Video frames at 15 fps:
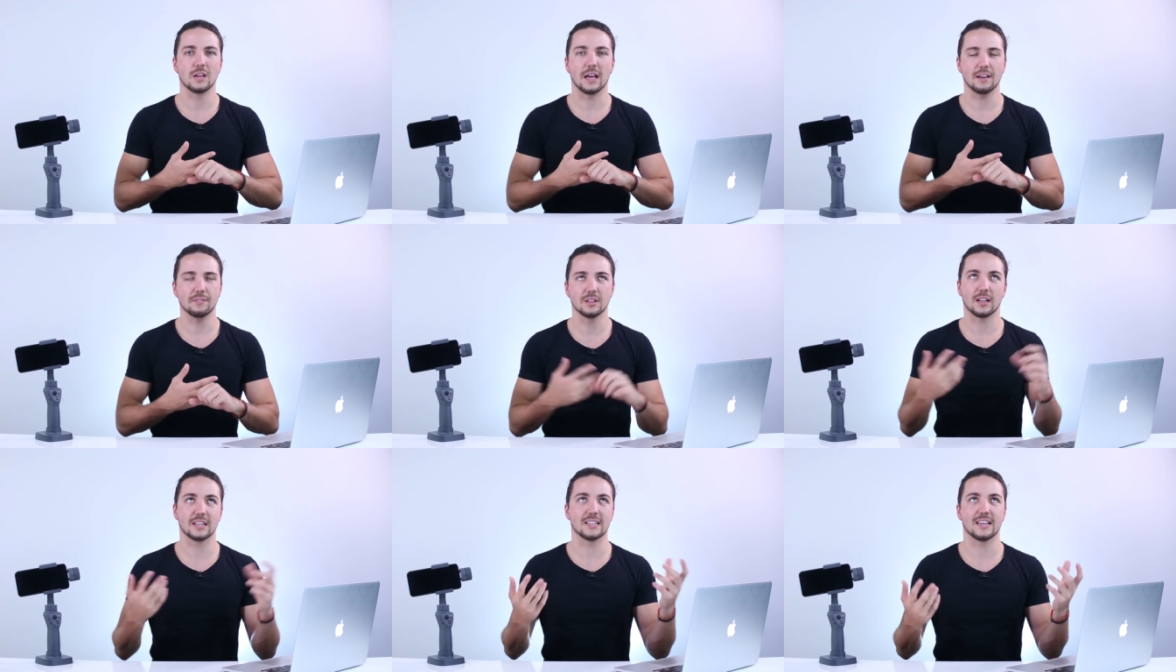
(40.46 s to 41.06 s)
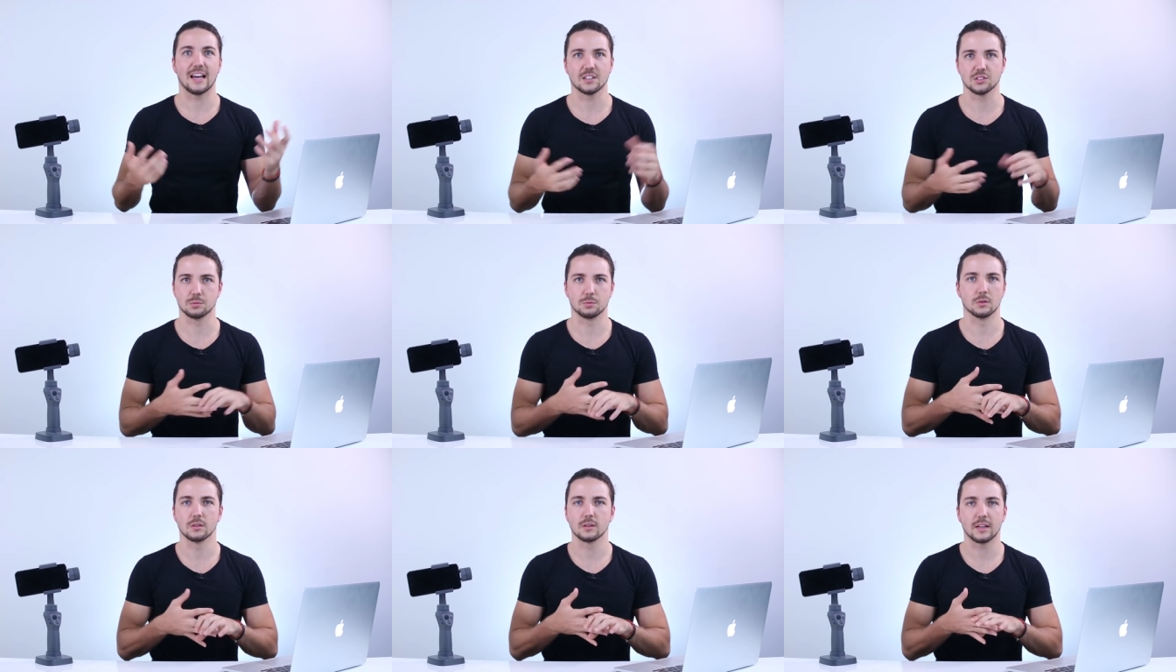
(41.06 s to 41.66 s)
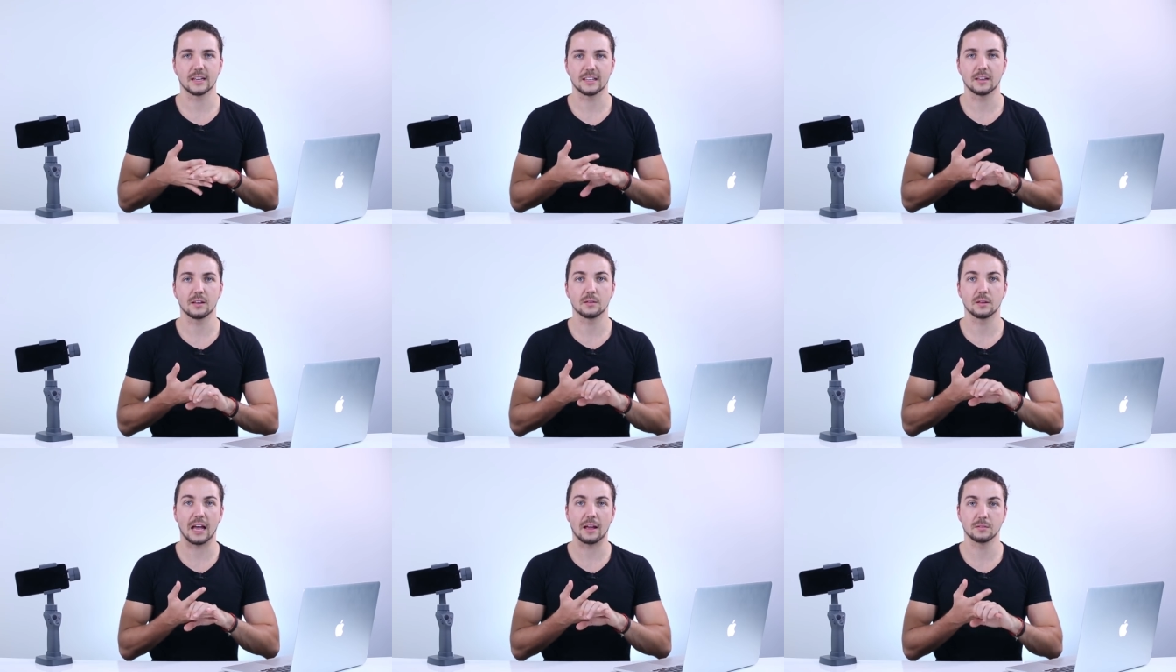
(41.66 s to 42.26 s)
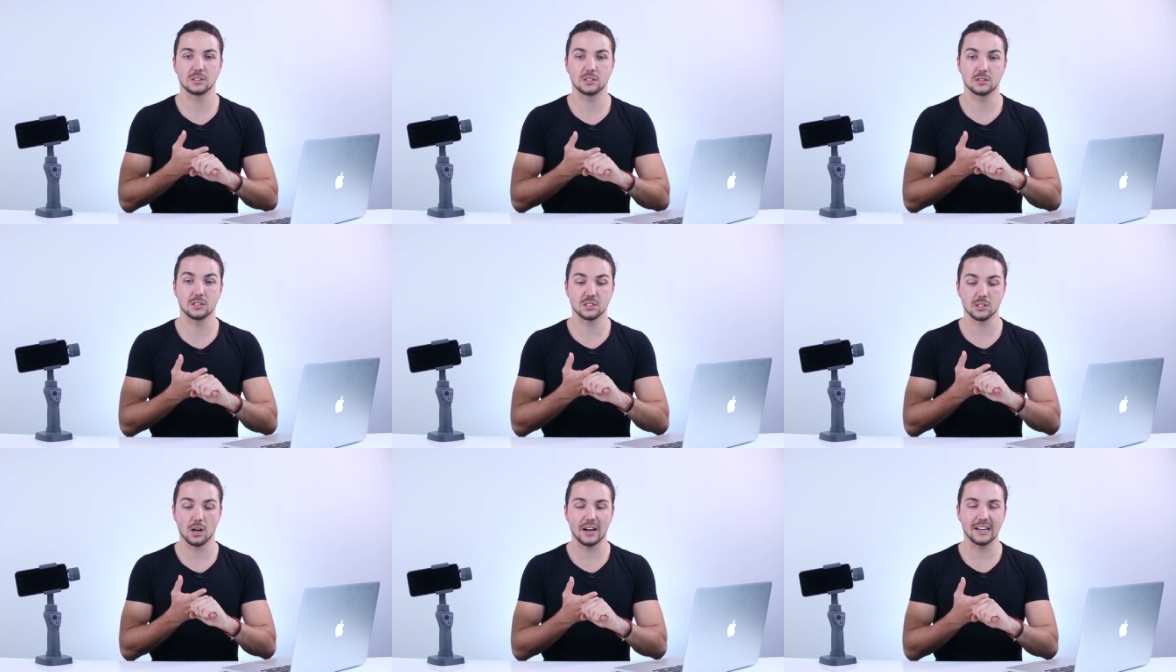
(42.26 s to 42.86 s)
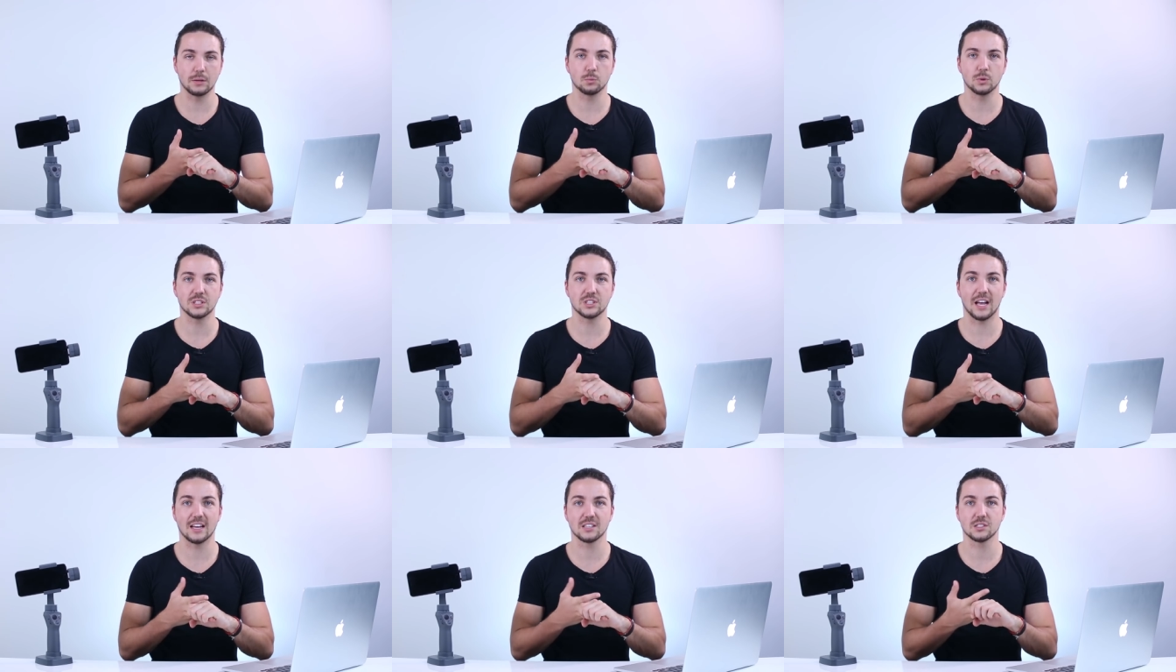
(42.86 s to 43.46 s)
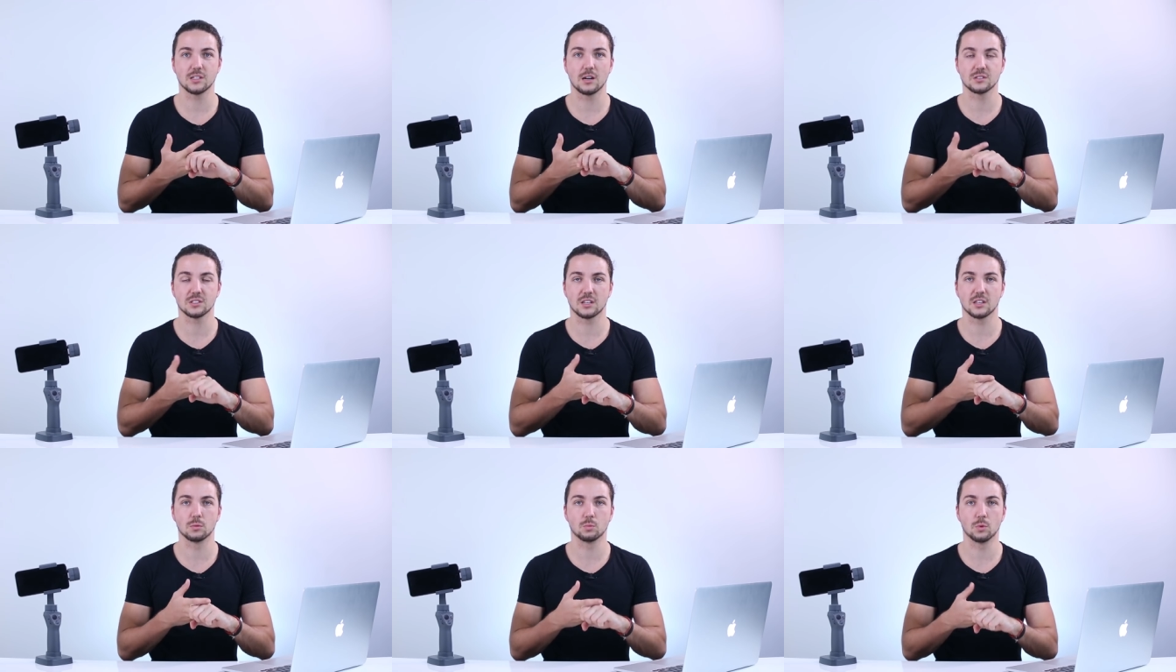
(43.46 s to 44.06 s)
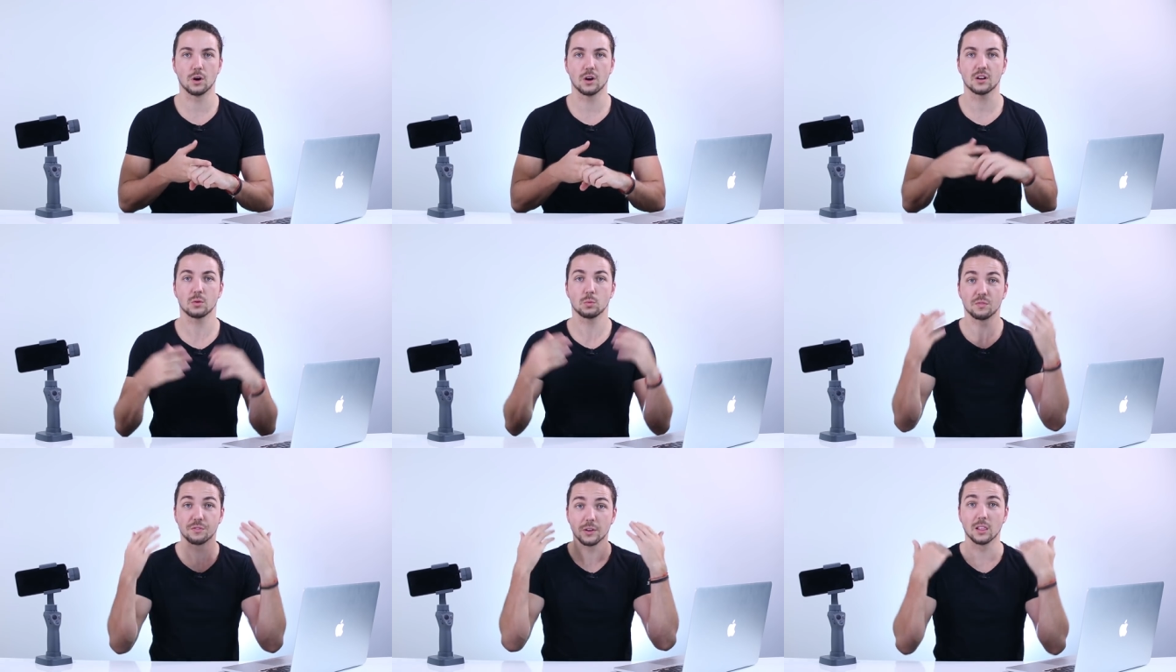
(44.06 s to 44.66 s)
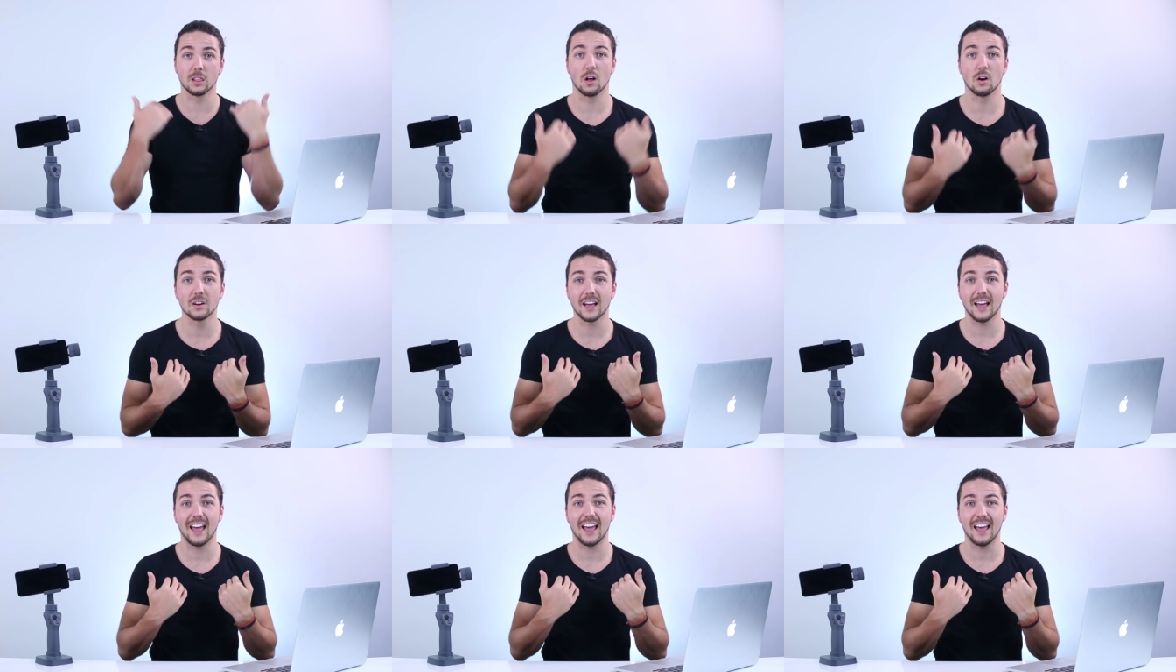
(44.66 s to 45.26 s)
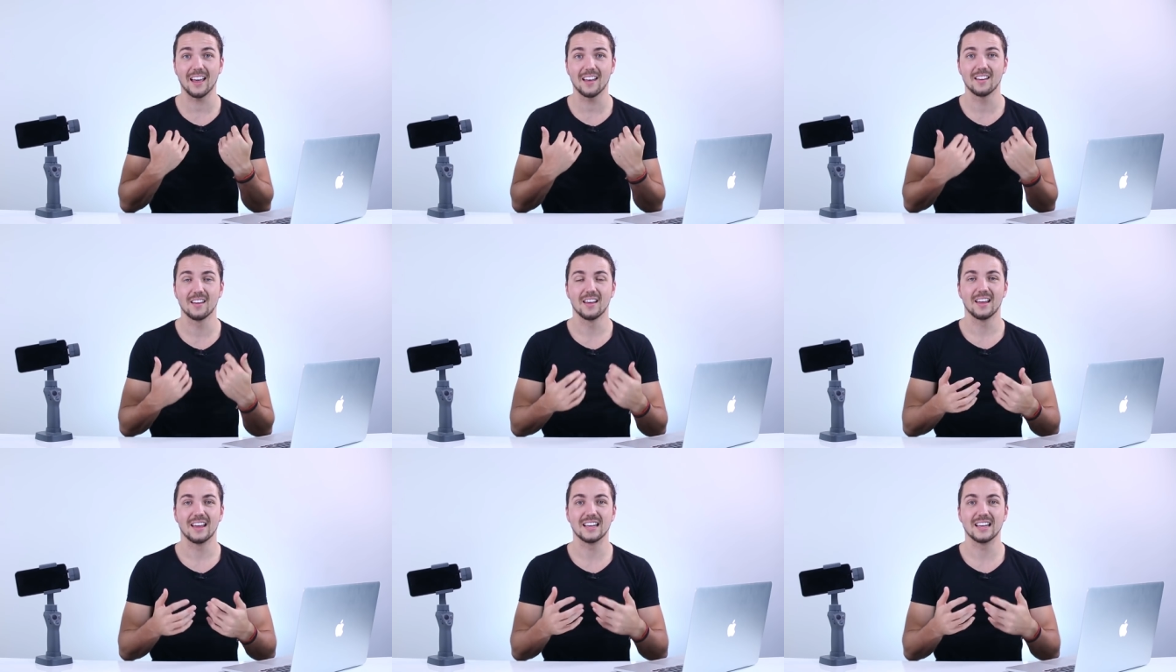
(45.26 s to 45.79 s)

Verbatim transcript: even like casual, like deciding which hairstyles are gonna work for longer hair